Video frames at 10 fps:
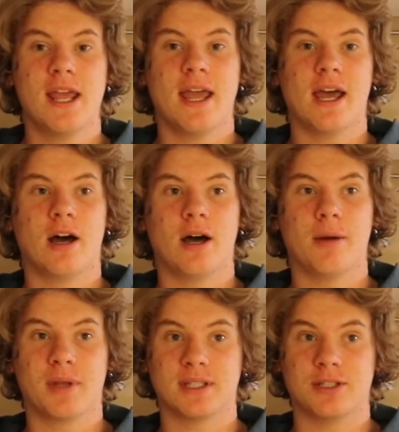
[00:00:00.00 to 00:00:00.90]

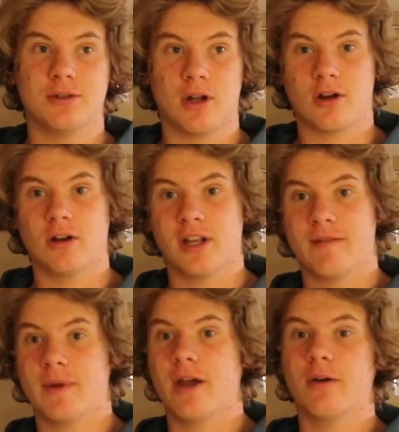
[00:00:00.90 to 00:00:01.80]
because I do not currently
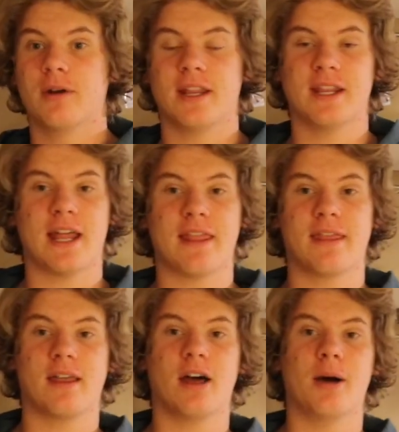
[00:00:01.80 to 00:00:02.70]
have my own. And then
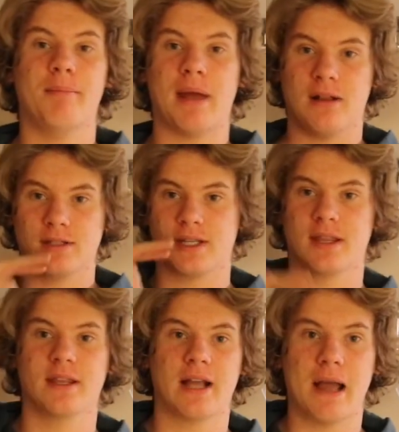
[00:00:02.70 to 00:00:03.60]
that balancing
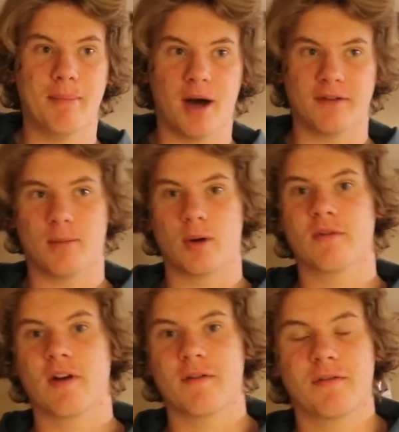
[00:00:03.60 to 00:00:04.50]
thing I bought from
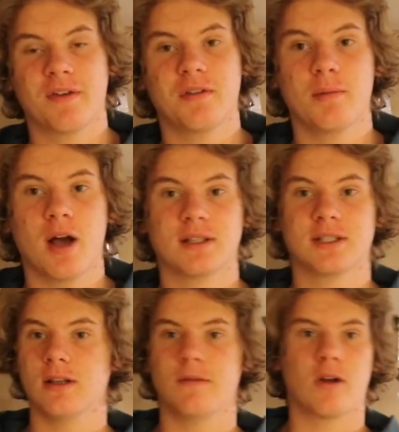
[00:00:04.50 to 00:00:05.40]
Harbor Freight for 50
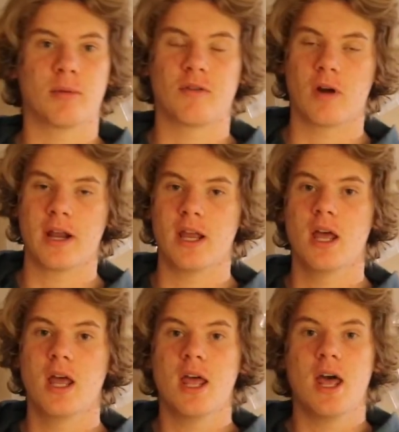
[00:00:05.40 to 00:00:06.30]
bucks. I love Harbor Freight.
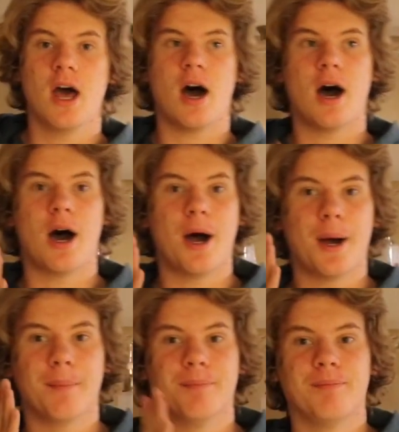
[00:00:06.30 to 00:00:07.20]

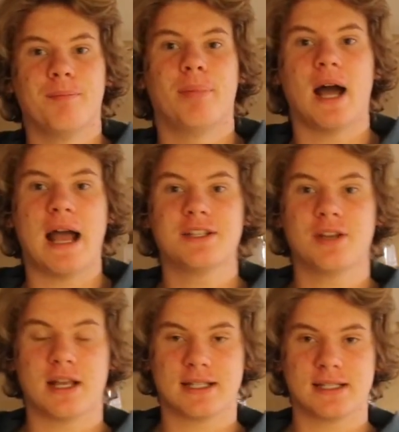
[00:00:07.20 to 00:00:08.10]
But as
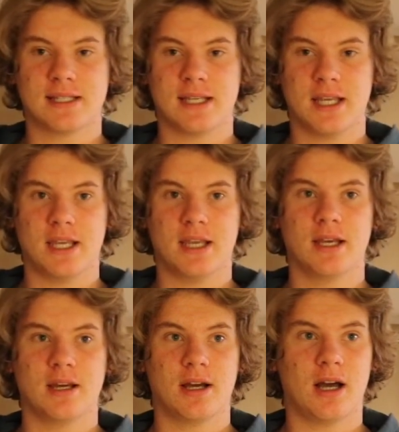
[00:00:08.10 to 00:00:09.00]
you guys can see,
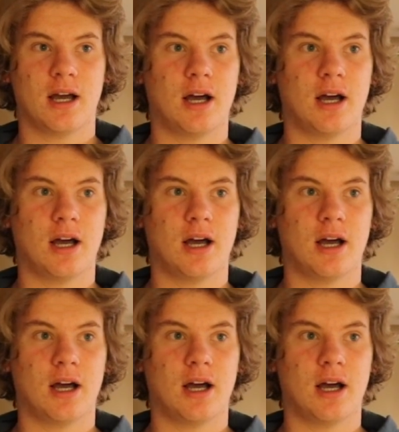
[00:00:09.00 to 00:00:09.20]
we